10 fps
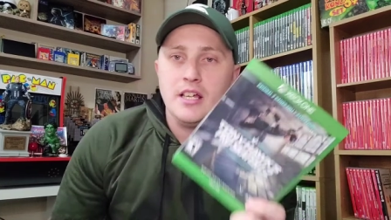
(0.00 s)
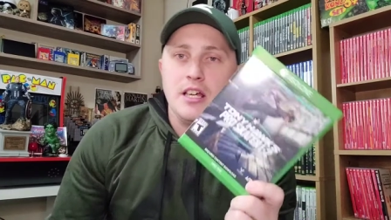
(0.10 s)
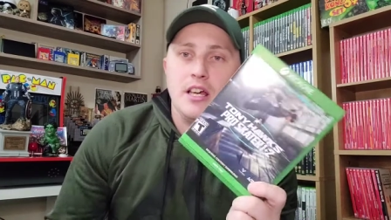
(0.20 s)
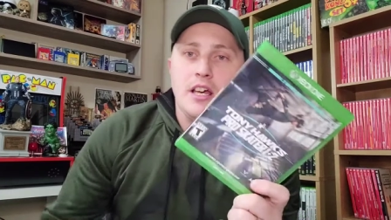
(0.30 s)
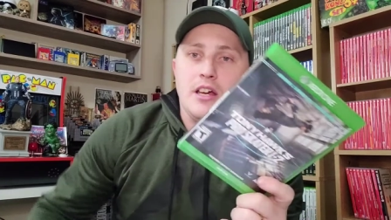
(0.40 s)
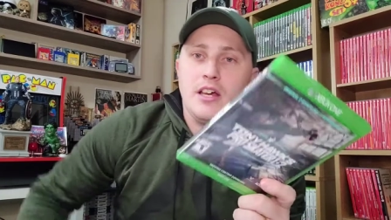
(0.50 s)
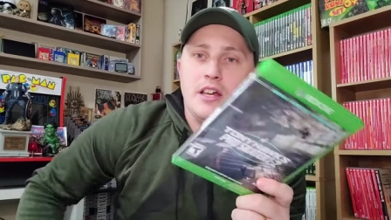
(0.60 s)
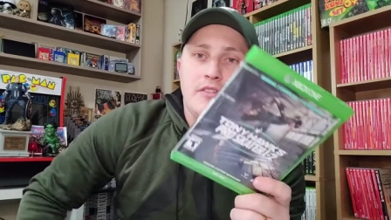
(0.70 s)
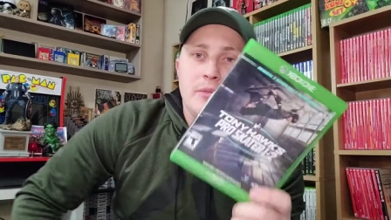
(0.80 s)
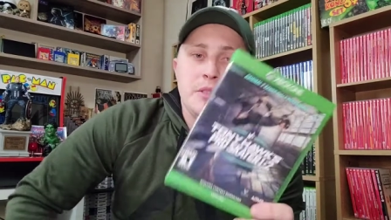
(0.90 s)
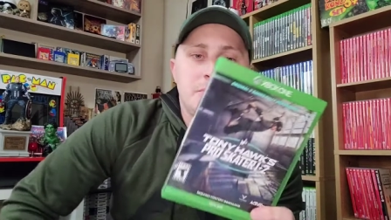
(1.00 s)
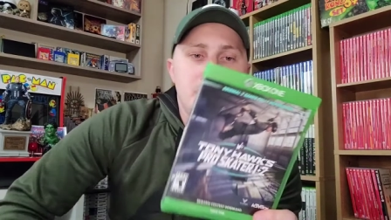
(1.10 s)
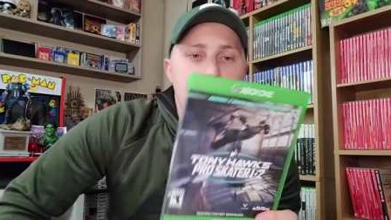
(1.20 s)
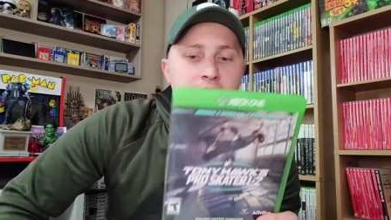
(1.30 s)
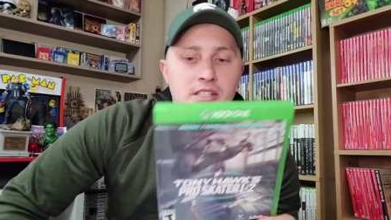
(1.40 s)
it, it, if I'm going to
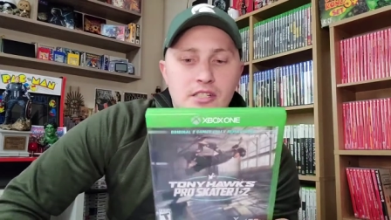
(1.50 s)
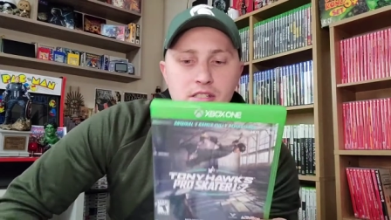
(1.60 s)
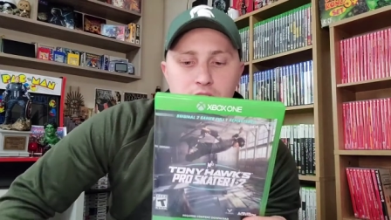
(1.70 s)
be honest,